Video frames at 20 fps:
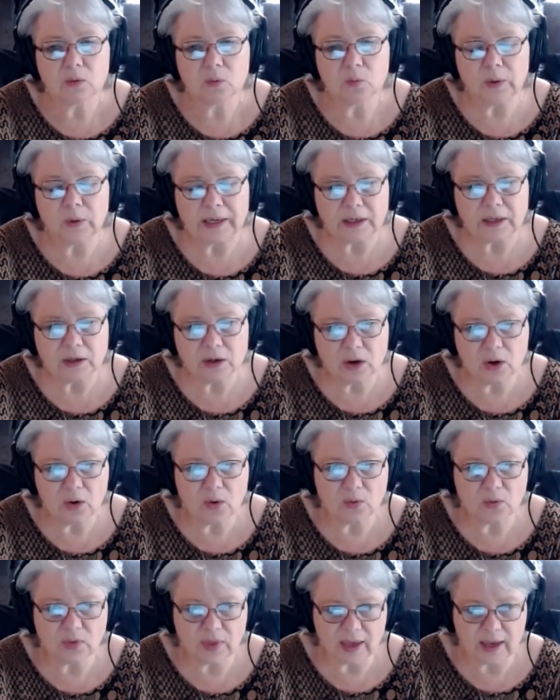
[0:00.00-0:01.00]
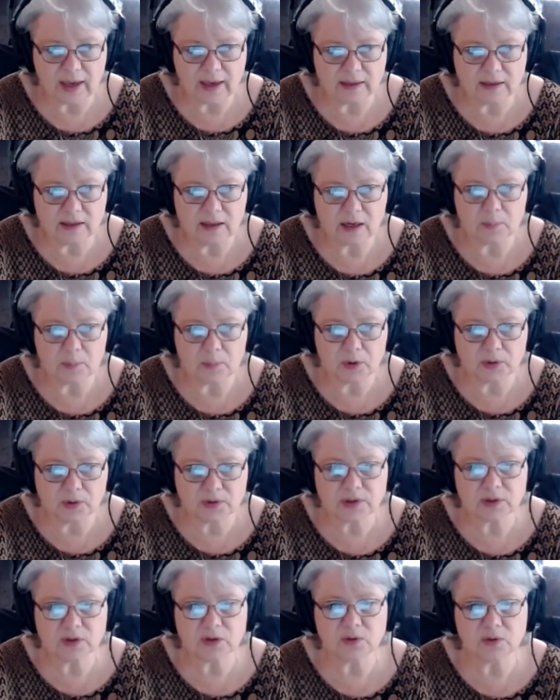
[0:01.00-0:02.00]
we know that a
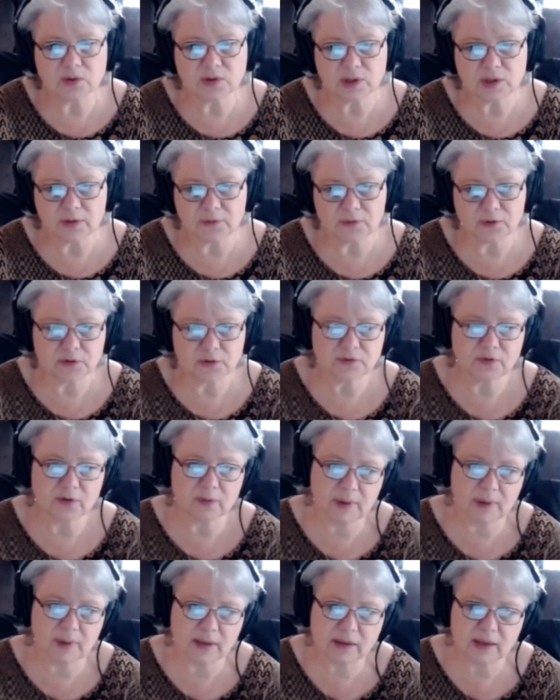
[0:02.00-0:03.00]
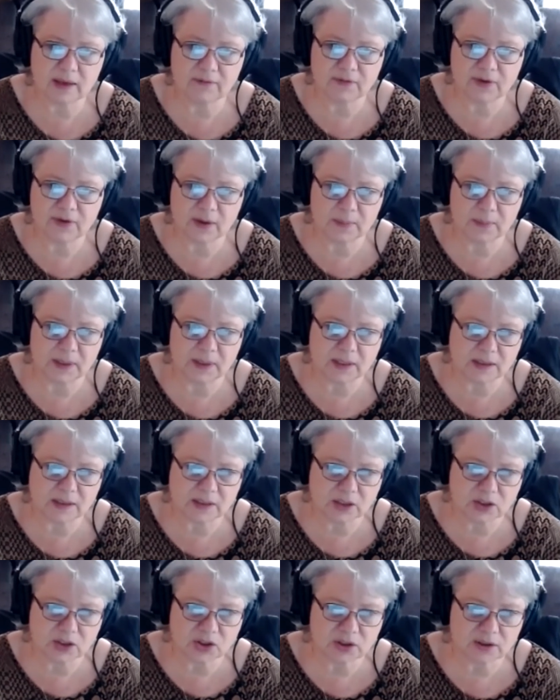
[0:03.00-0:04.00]
person who suffers from methamphetamine
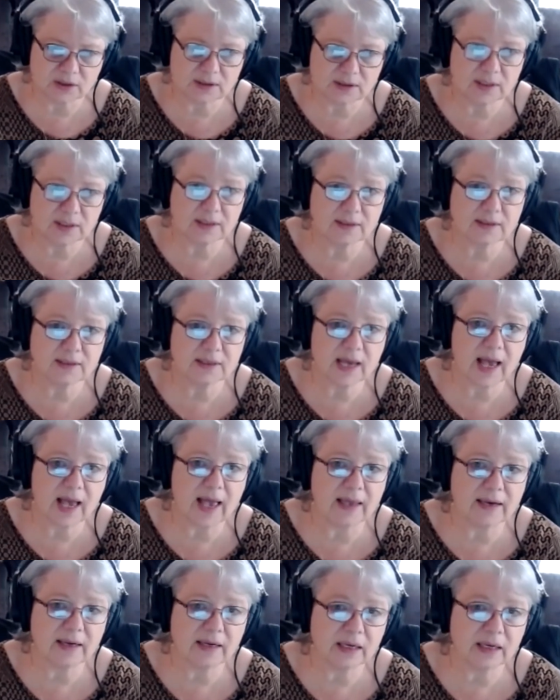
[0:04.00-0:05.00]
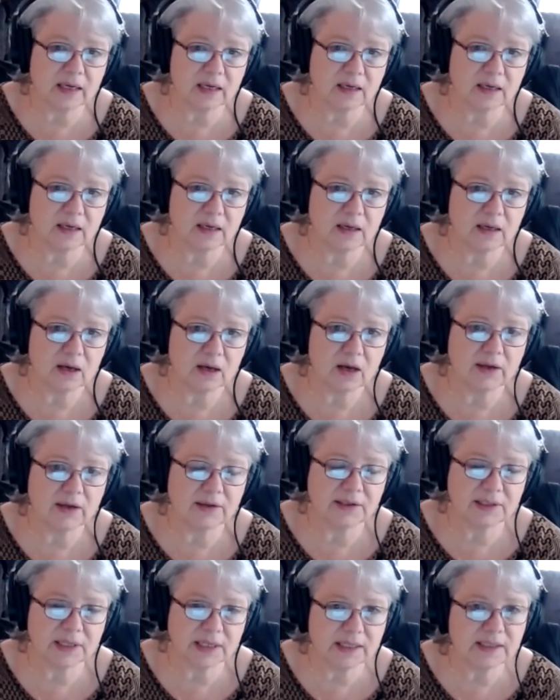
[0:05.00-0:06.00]
addiction does not need a
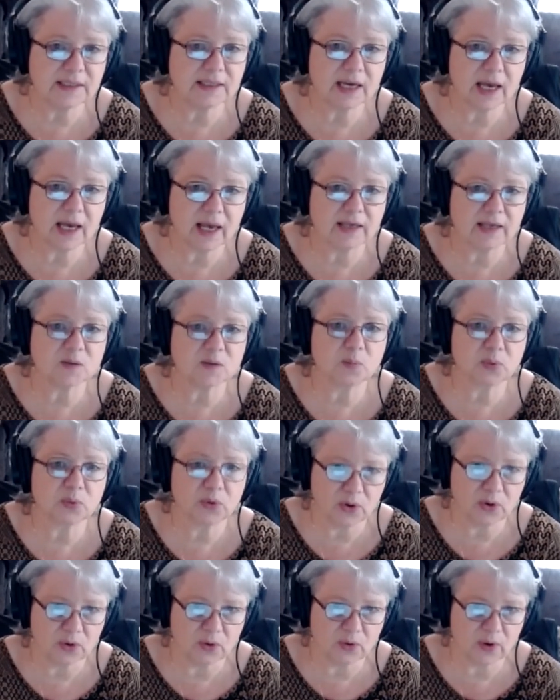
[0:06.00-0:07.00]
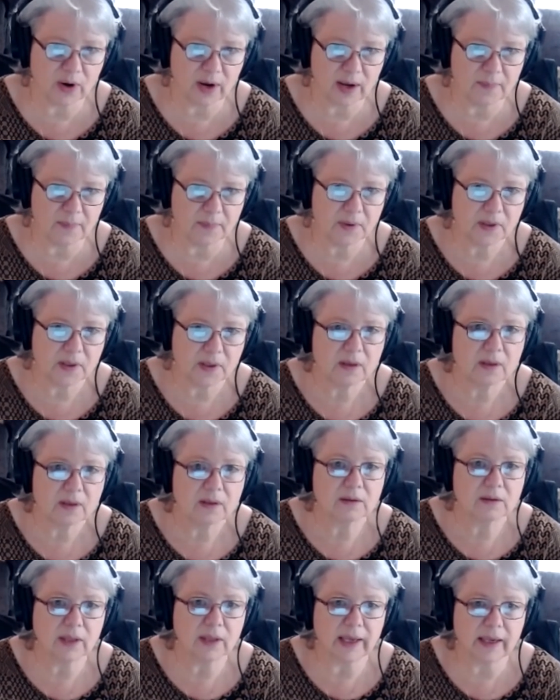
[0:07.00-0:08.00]
detox program
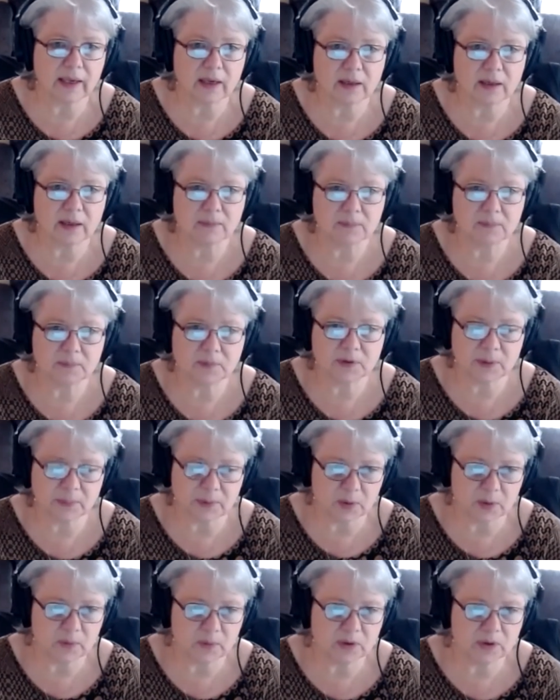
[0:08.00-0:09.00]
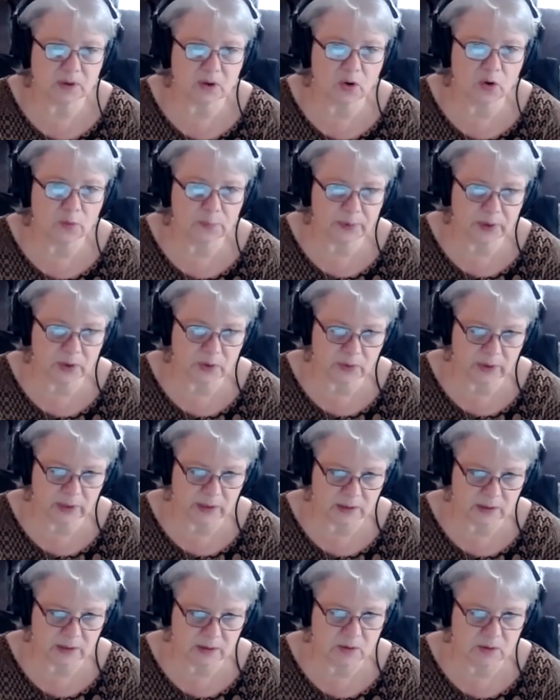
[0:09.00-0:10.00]
like somebody with
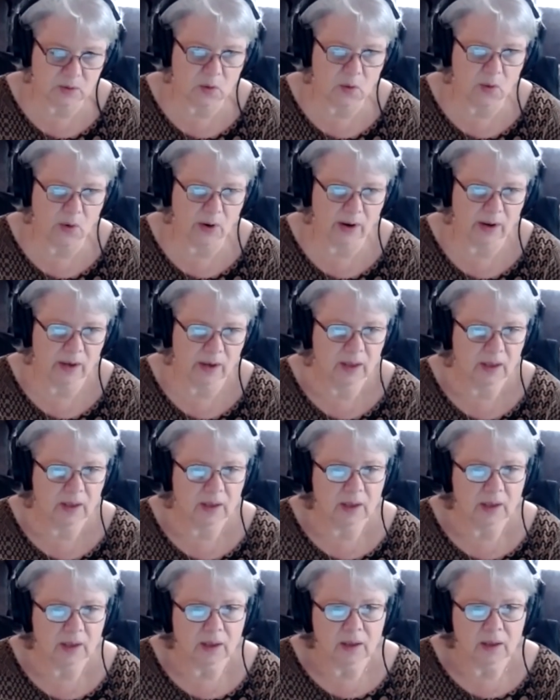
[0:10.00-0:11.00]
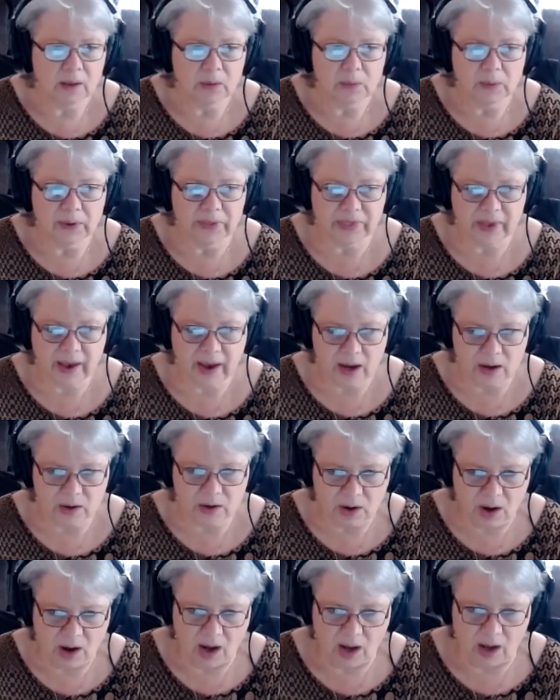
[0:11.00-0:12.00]
opioids or with
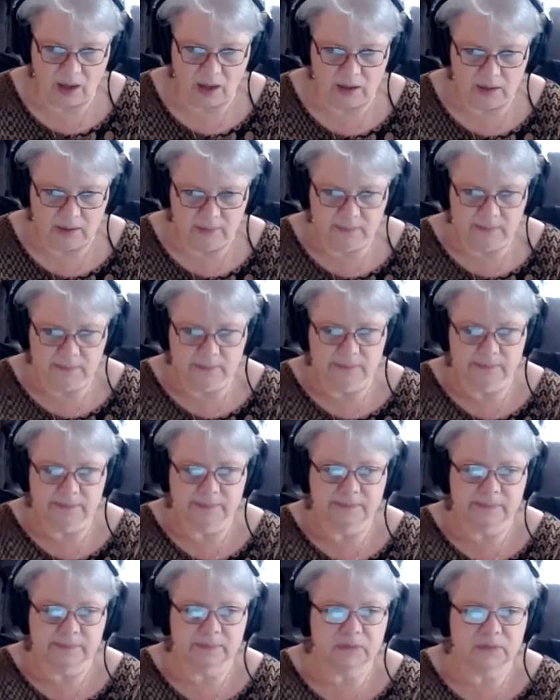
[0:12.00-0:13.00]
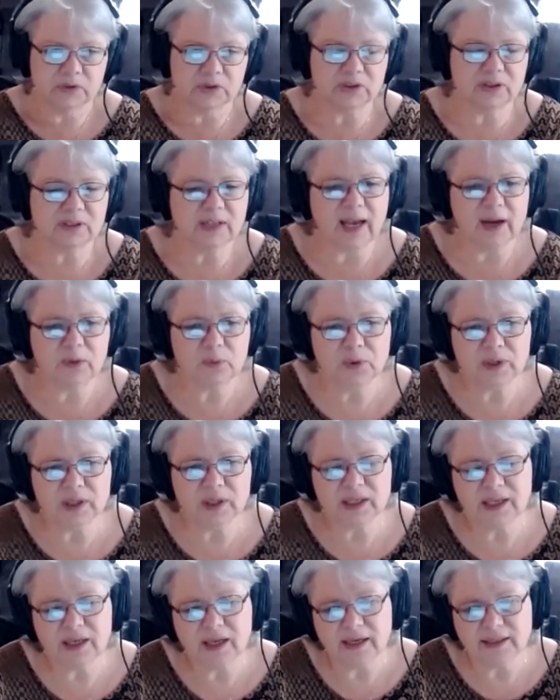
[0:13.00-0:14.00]
alcohol. There's not
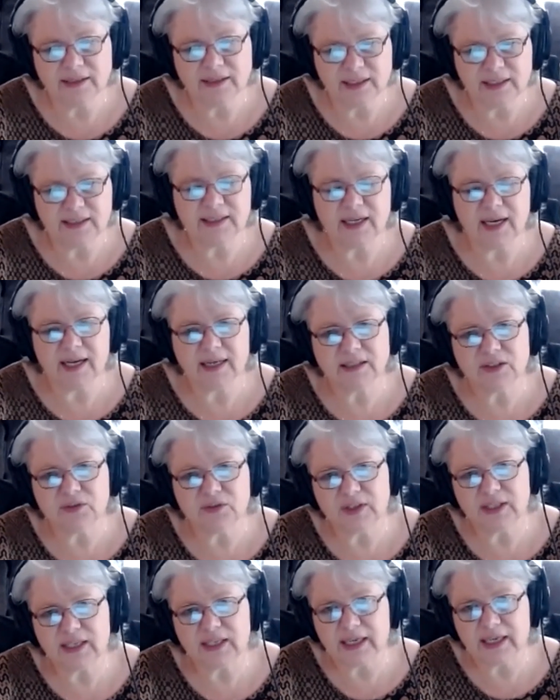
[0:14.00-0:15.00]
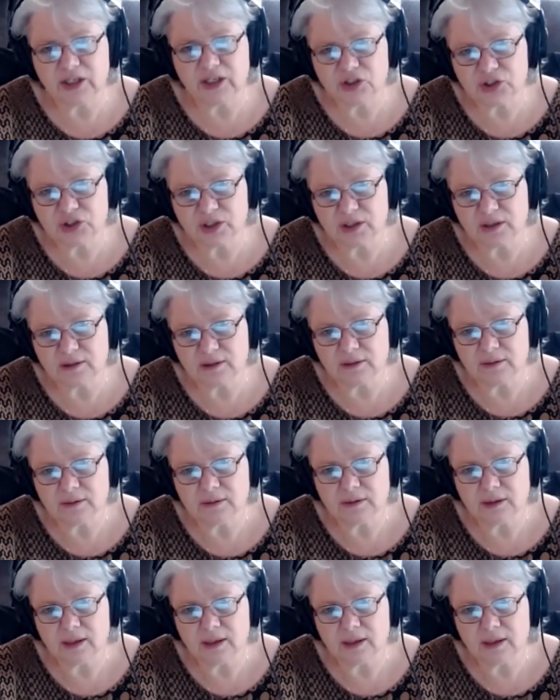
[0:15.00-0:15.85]
really a detoxification